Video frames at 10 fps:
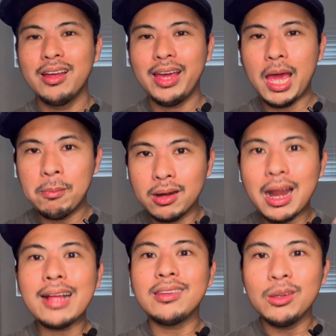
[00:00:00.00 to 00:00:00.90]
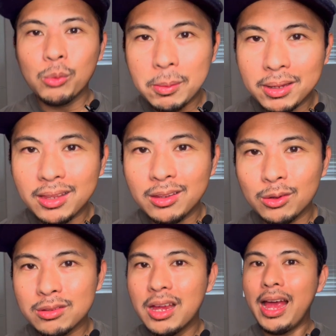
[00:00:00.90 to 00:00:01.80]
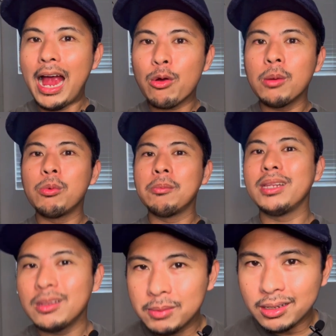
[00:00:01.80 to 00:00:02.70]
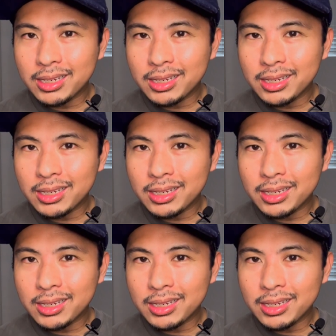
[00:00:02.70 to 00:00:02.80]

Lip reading: Emirati women, those Arab women in the Middle